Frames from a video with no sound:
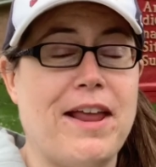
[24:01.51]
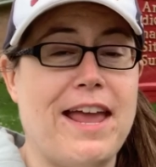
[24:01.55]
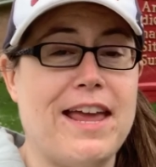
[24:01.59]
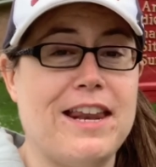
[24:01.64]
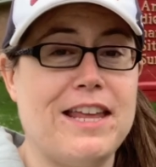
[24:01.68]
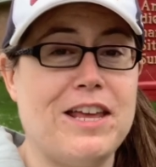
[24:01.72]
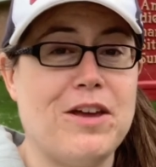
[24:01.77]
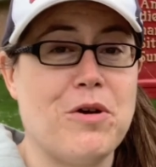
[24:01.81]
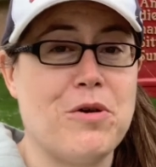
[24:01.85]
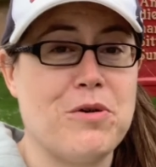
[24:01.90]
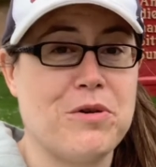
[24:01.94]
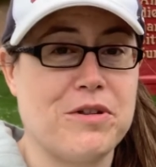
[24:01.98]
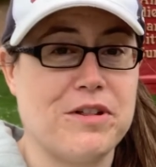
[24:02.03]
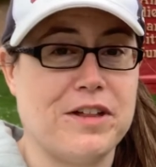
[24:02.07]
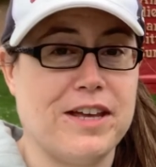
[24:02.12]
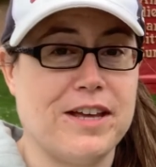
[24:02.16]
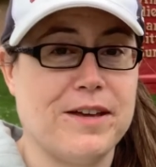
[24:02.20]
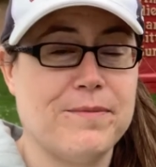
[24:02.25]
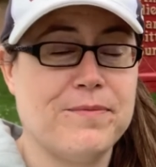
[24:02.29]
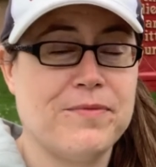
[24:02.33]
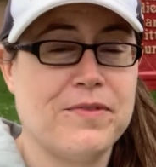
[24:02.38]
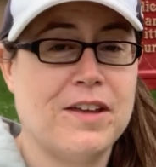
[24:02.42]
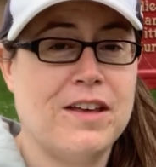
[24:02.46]
Annie
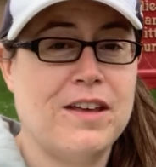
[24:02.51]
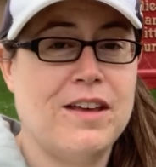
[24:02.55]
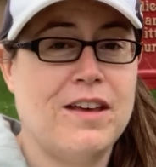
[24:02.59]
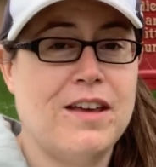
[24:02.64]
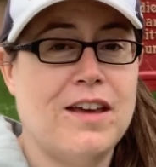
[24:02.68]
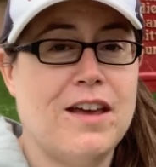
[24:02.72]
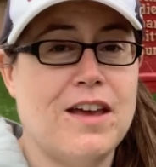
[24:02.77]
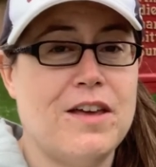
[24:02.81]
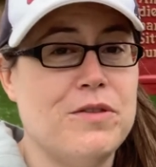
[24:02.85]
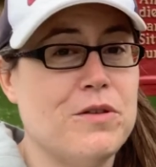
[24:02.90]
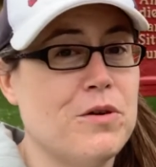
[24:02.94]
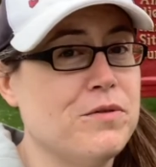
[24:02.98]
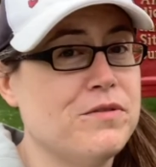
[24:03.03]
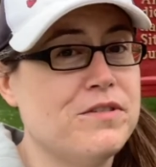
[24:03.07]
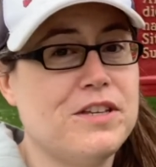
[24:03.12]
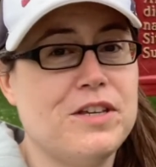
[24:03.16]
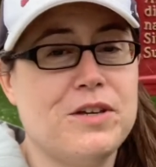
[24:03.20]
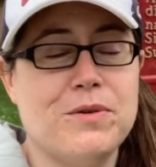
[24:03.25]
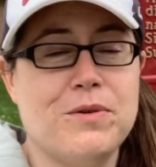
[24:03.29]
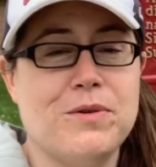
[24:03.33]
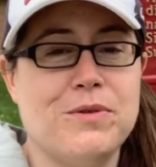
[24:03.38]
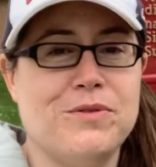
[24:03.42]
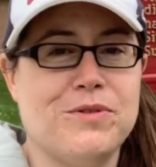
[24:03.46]
Oakley. And those of
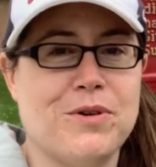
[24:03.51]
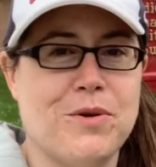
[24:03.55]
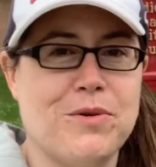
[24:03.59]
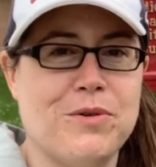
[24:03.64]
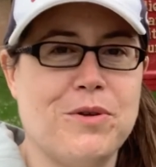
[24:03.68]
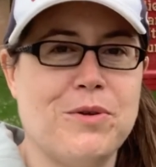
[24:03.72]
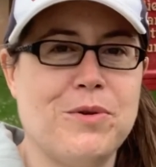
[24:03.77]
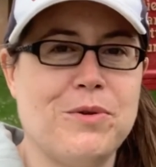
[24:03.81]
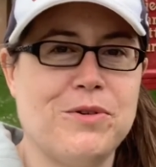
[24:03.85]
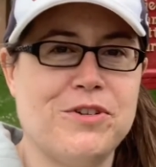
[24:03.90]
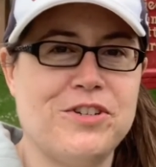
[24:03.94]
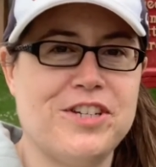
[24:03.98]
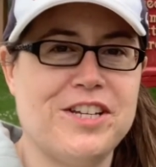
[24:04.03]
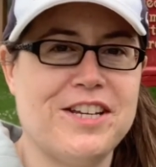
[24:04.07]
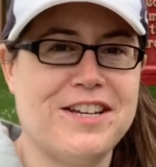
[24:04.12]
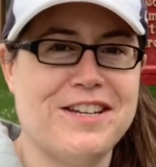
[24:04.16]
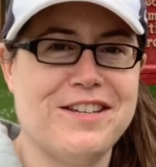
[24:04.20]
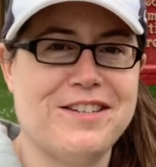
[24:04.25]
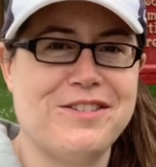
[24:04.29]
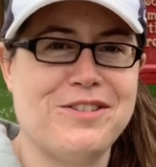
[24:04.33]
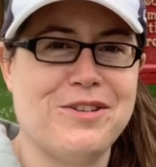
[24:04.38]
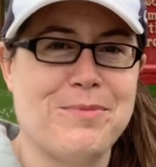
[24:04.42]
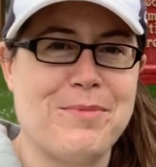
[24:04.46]
you who don't know who she
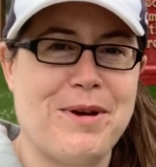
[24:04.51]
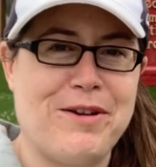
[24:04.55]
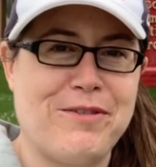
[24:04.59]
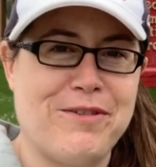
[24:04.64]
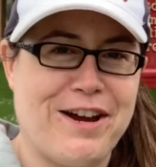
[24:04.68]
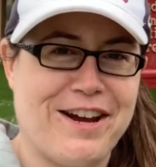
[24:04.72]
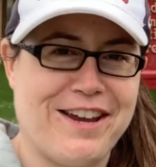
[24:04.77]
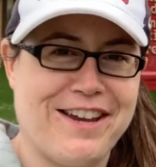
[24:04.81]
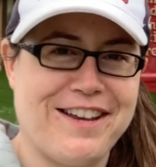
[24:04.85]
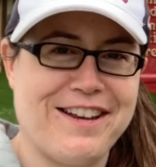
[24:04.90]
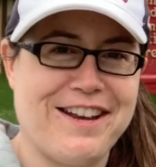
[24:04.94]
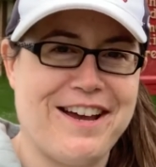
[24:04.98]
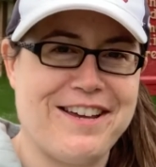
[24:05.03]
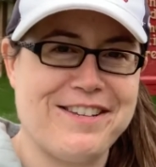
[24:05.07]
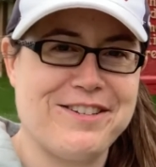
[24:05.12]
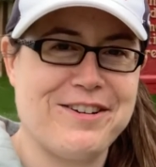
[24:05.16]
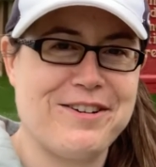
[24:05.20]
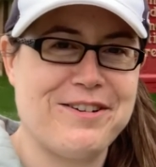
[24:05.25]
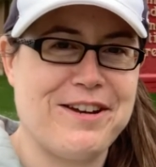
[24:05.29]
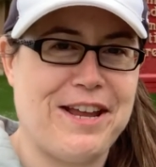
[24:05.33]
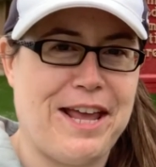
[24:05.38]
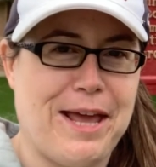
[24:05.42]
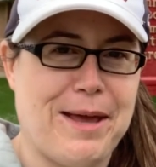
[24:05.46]
is, you might recognize
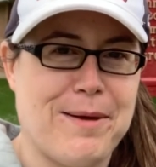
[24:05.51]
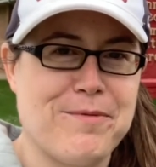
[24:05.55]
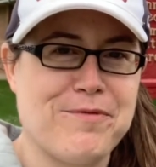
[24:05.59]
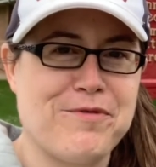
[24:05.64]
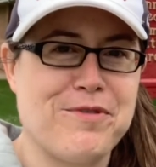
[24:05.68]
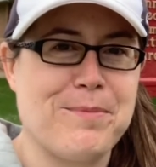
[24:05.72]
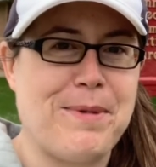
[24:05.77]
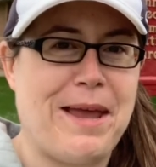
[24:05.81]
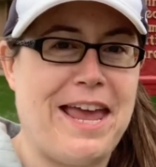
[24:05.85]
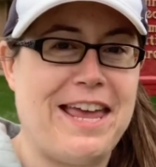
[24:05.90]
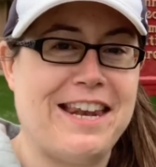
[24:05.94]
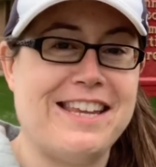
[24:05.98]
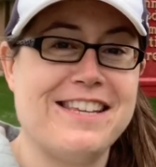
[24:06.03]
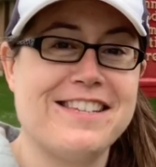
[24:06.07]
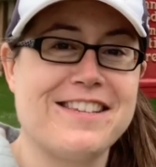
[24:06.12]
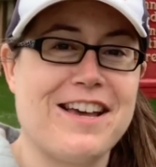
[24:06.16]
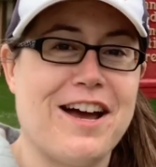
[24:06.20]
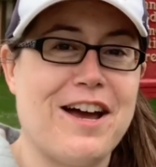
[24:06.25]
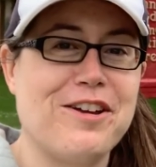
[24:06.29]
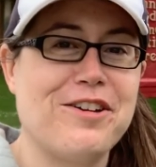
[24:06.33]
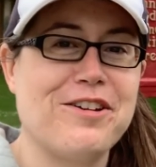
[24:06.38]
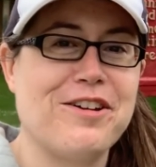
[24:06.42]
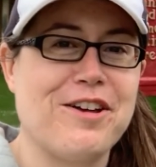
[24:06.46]
her name from Annie's
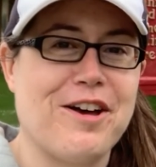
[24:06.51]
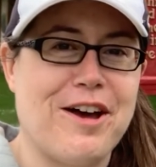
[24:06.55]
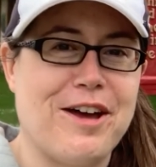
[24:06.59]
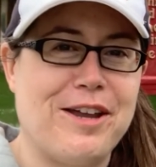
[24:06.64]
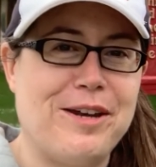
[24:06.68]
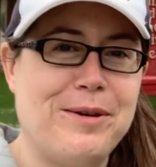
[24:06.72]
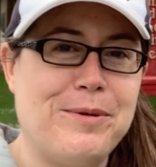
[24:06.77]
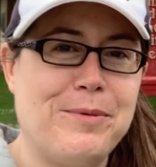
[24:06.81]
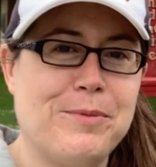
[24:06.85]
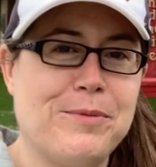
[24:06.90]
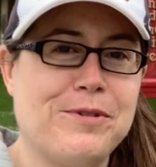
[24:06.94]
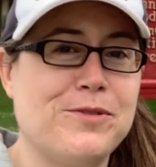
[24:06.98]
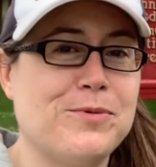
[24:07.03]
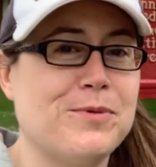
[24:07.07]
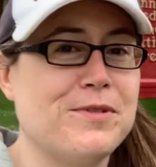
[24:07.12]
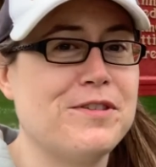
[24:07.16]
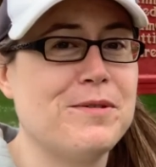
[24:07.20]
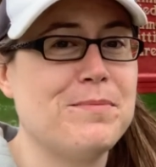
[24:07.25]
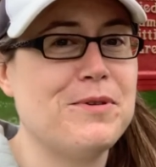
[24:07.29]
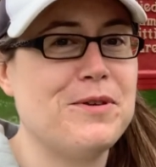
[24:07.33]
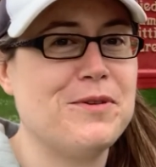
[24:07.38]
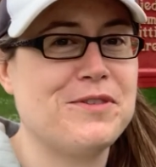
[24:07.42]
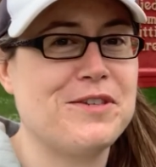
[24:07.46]
Got Your Gun, which was
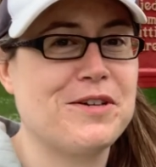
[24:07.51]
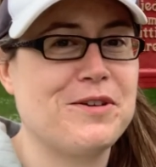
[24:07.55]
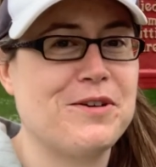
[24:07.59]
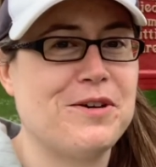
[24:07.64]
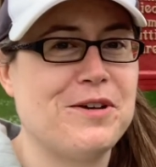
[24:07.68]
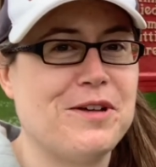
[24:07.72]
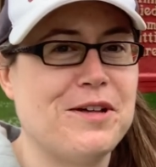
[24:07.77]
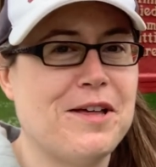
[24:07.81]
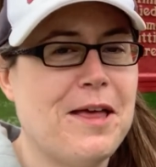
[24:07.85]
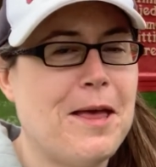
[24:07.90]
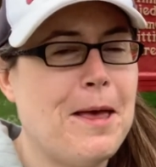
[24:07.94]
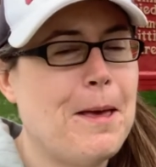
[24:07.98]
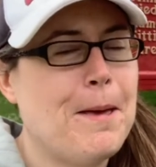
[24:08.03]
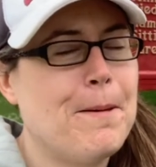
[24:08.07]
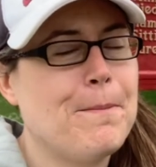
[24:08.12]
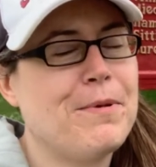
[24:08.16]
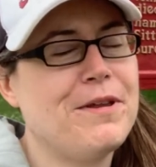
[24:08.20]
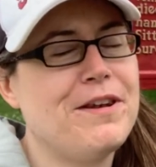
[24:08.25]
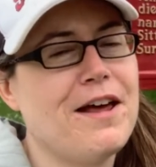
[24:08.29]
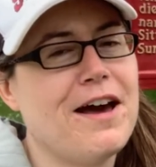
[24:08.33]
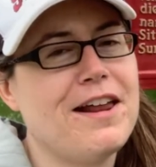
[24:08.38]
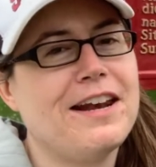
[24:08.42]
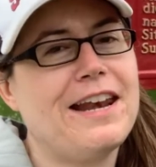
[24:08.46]
a musical,
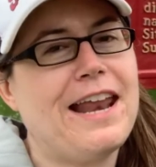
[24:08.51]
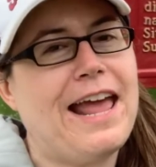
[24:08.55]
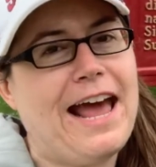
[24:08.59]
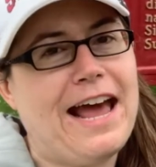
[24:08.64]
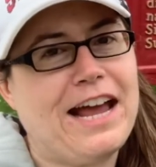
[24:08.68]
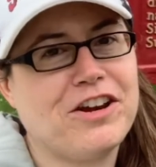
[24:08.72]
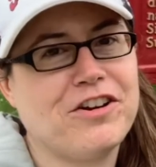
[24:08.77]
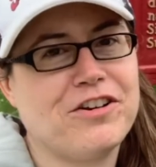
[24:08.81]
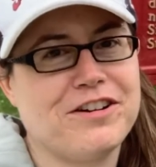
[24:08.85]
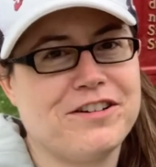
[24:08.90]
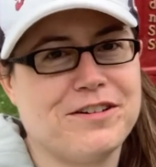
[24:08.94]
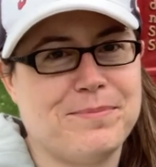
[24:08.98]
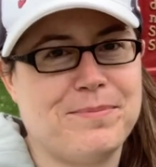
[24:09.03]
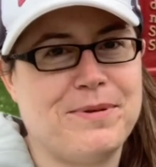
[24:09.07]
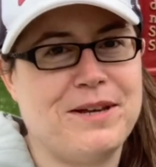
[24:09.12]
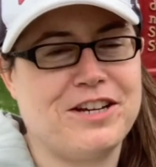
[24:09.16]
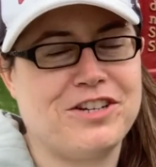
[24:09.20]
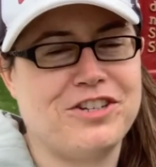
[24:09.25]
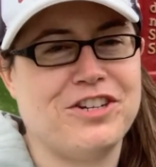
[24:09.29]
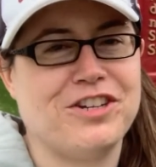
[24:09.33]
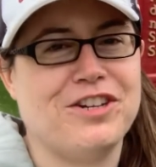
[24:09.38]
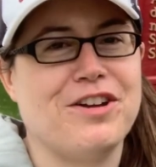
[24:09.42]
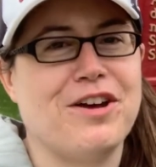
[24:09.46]
but not an accurate
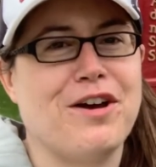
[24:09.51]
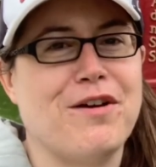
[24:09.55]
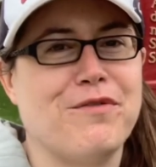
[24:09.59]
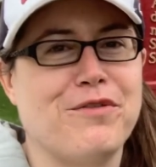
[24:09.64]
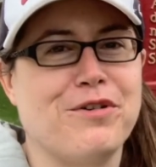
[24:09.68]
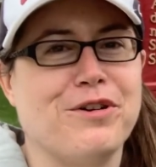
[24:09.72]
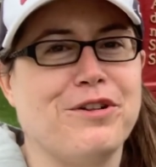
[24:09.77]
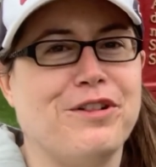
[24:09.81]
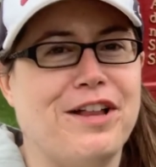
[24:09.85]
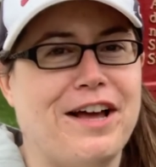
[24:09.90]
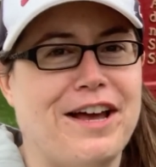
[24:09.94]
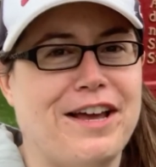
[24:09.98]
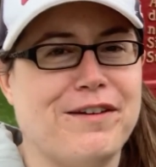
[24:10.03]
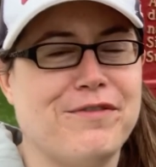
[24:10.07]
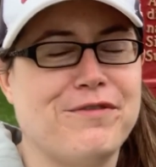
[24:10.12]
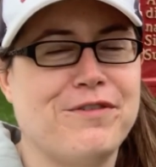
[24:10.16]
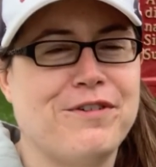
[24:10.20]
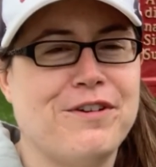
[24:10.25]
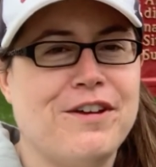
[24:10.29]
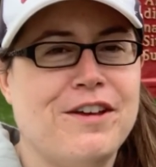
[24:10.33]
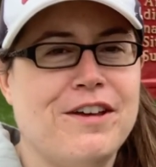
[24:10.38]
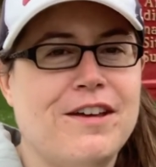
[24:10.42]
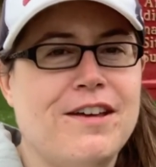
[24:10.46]
depiction of her
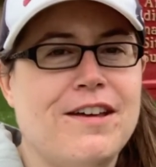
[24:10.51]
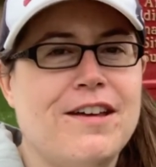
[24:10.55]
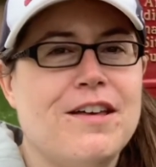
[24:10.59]
life.